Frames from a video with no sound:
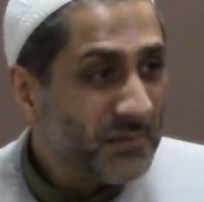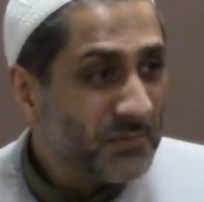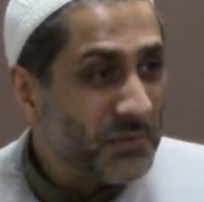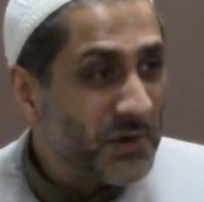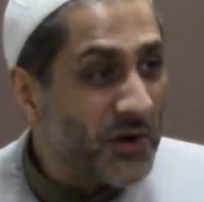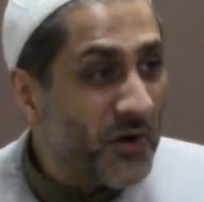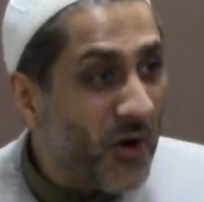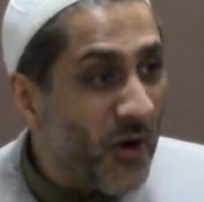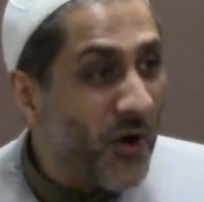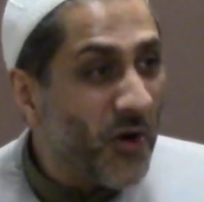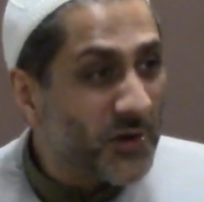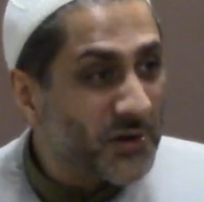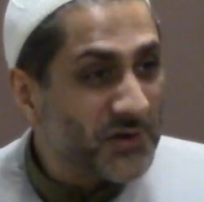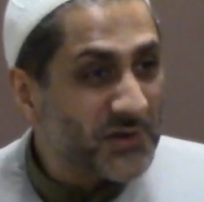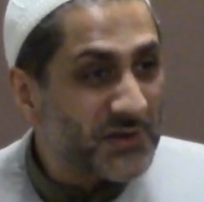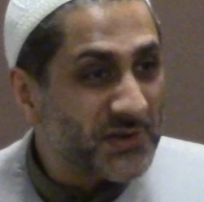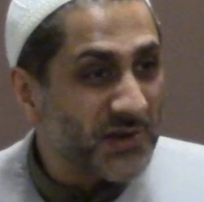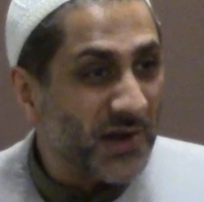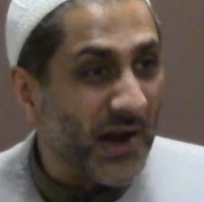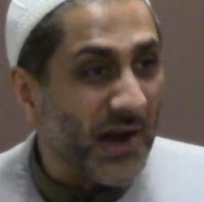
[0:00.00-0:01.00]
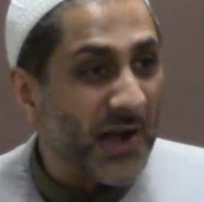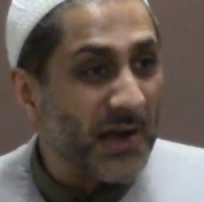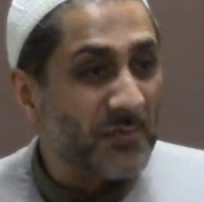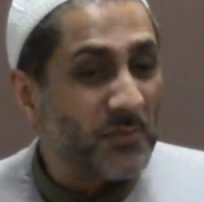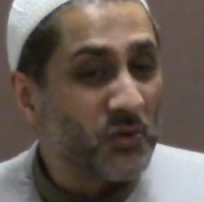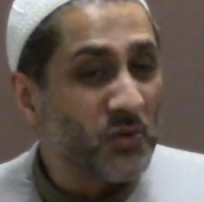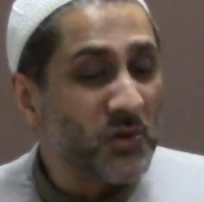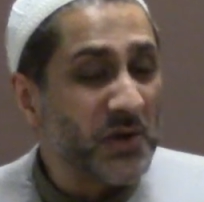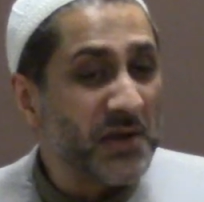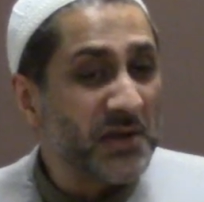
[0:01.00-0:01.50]
because I
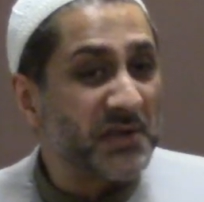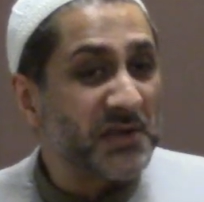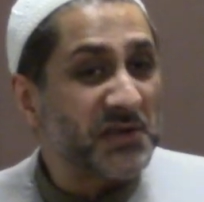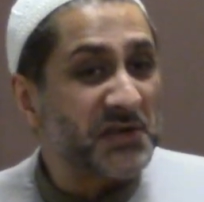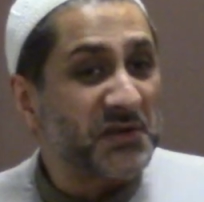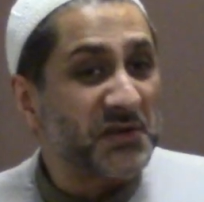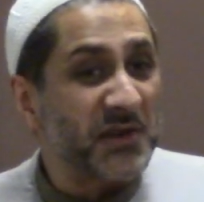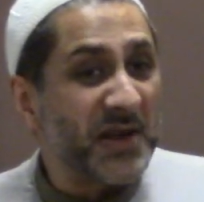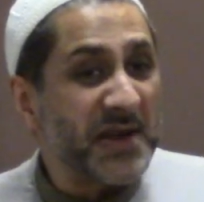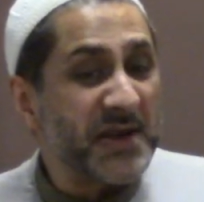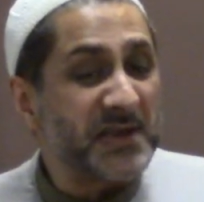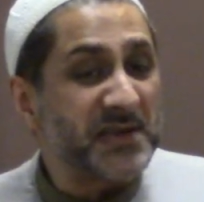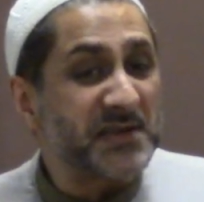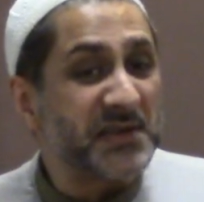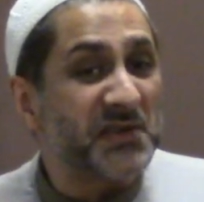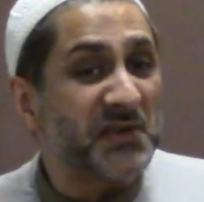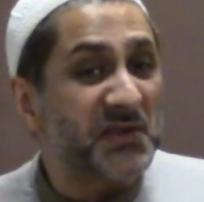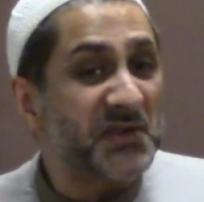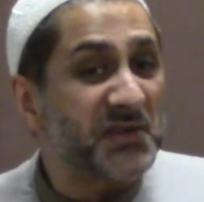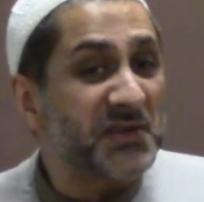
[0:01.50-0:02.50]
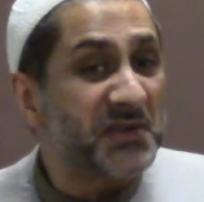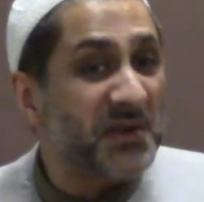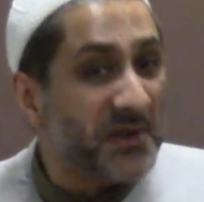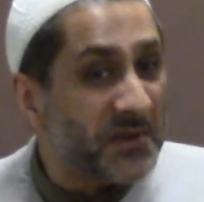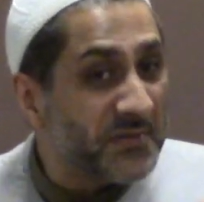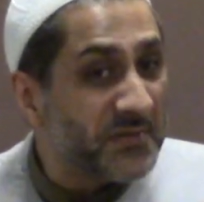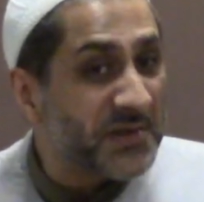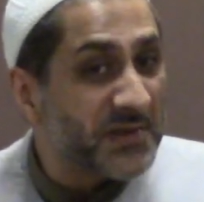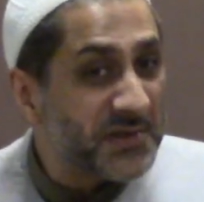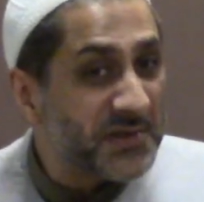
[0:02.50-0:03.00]
am doing this great disservice.